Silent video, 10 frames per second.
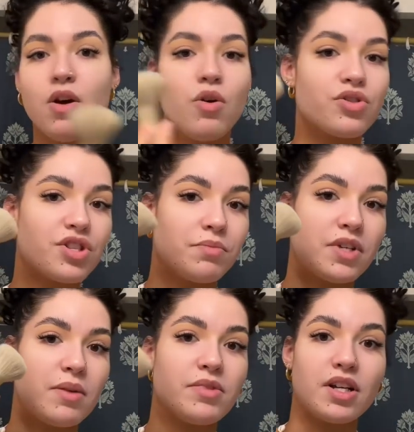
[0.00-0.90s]
or
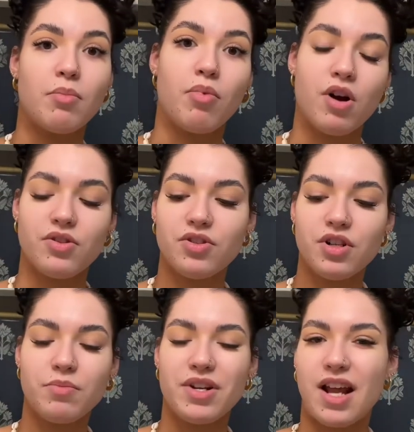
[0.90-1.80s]
sometimes like a
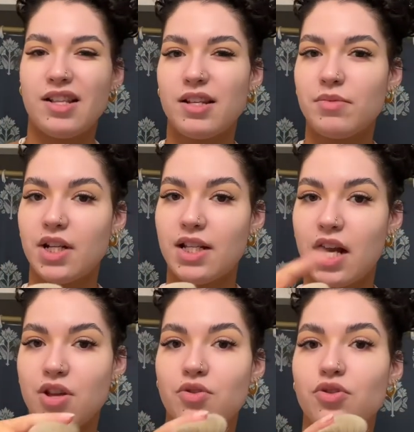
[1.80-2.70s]
bronzer, but 9 times out of 10 I
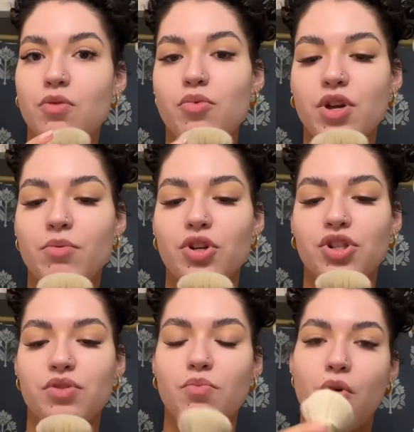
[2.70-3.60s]
use kabuki
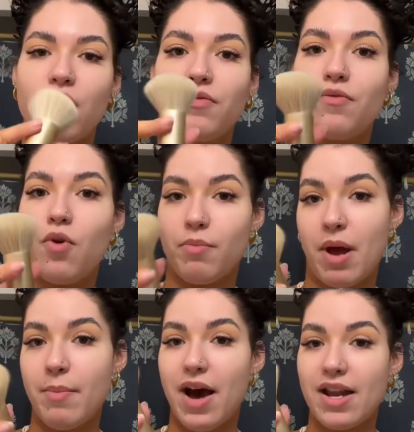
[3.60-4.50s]
brushes more for my
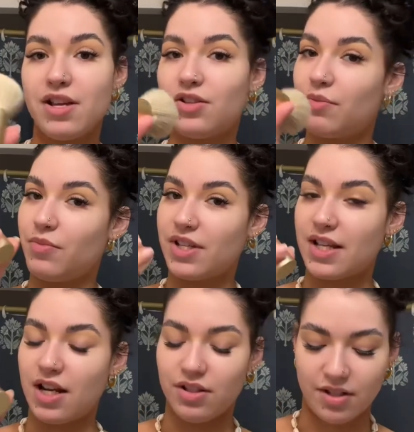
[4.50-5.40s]
body. So I'm
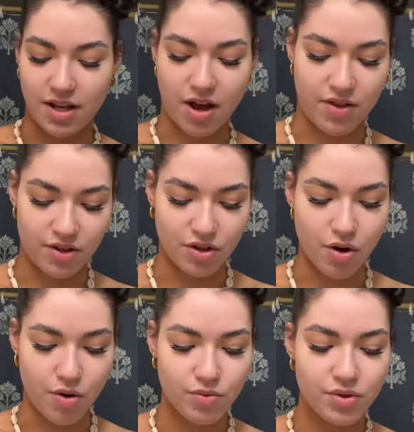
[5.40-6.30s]
excited to see how this
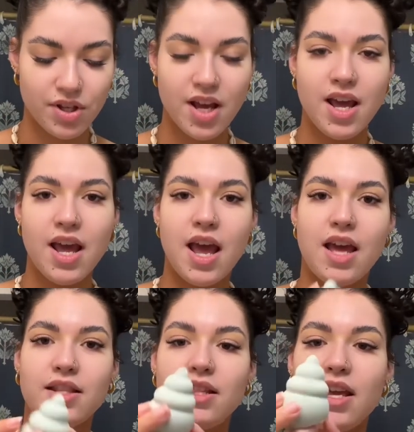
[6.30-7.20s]
goes.
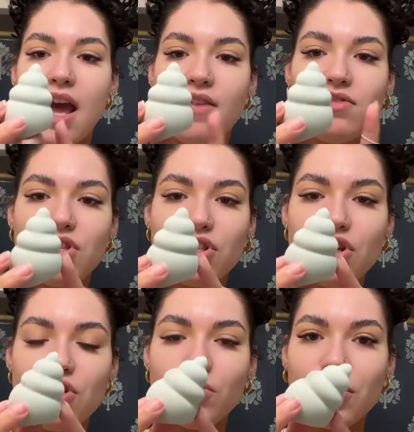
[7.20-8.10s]
And then they have this
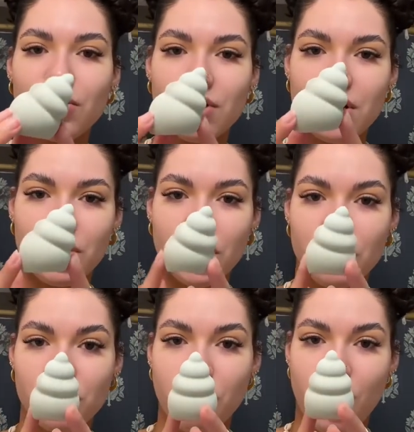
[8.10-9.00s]
cute little seashell
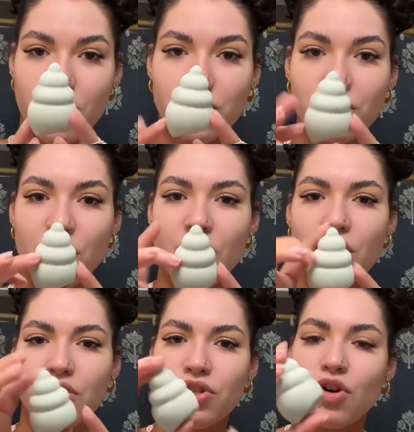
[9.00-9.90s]
sponge.
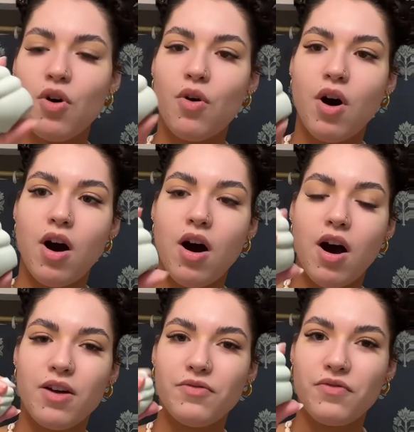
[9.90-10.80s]
So
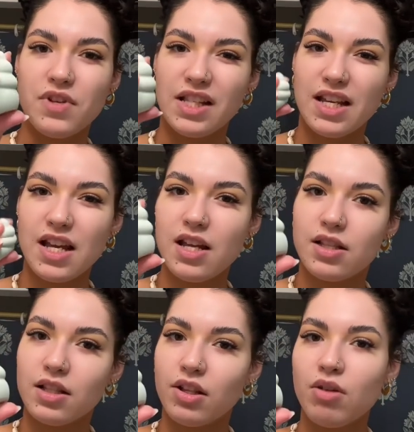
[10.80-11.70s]
on feeling it, it's
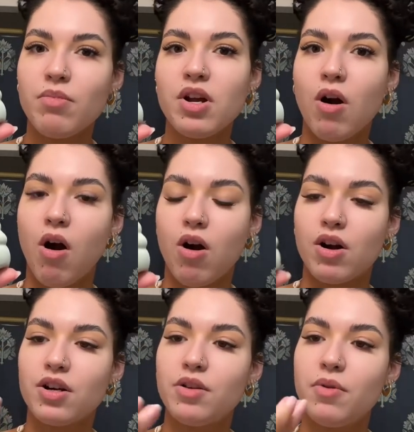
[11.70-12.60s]
a little bit
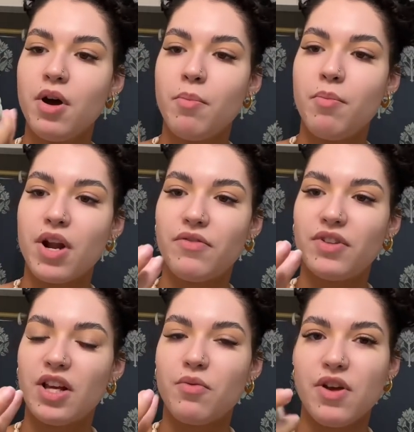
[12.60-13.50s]
hard, but I feel
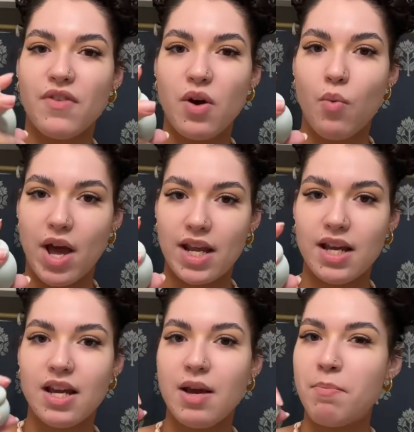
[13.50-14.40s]
like if I wet
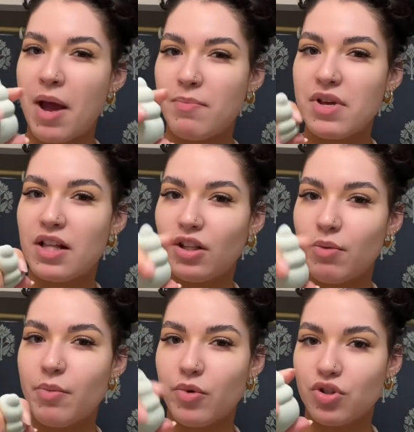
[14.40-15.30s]
it, it might be a little
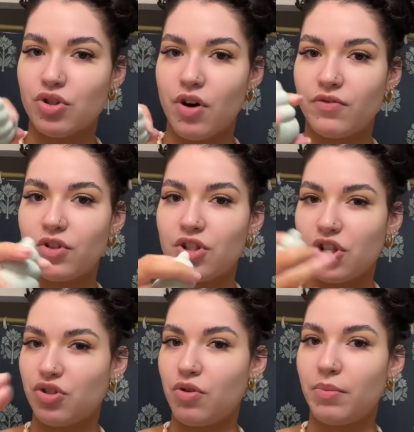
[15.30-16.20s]
bit more softer
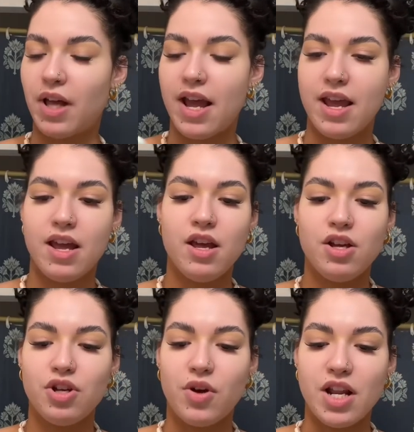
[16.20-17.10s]
just to apply,
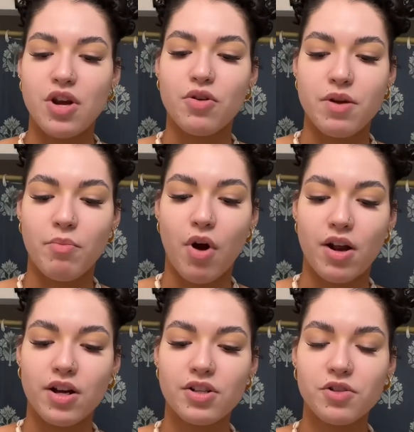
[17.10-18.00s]
you know, any cream
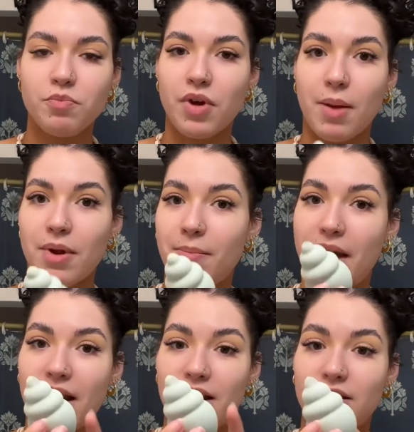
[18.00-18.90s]
products. But I'm not
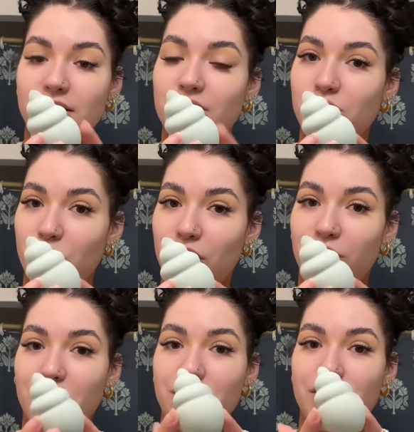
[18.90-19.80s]
mad at it. This is really,
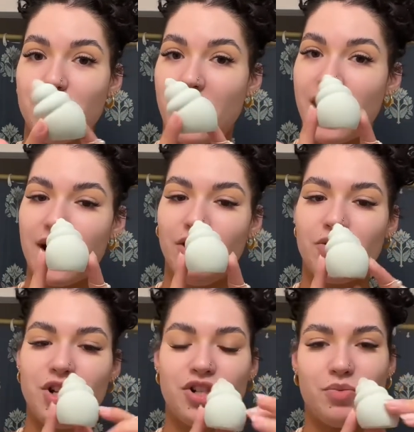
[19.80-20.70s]
really cute. I kind of
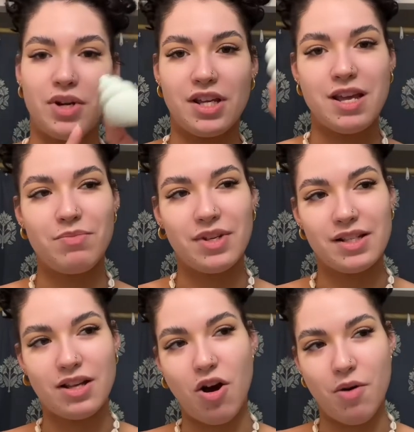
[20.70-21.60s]
low-key just want to keep this
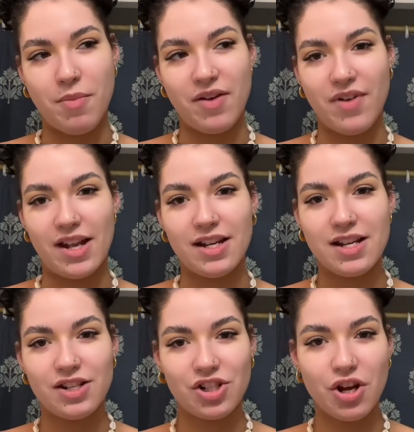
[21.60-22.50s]
on my
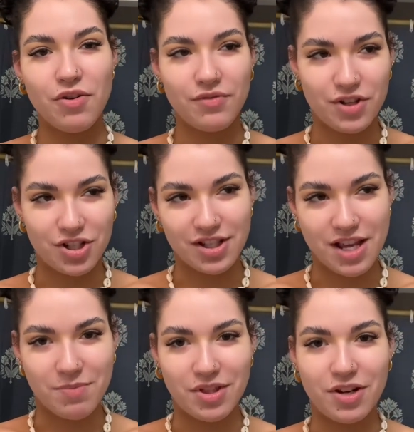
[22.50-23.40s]
vanity shelf and just
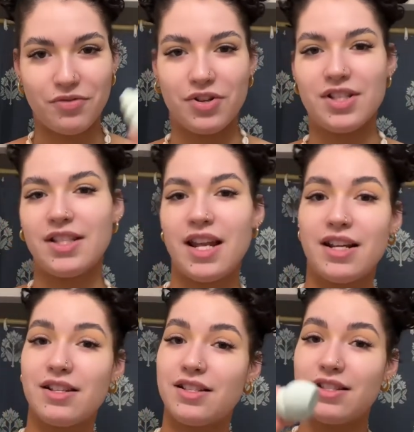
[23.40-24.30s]
keep it there for aesthetic
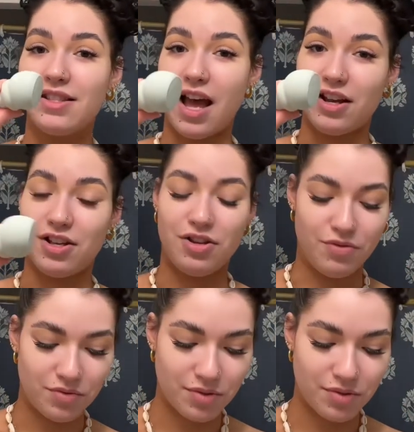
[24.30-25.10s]
because it's that cute.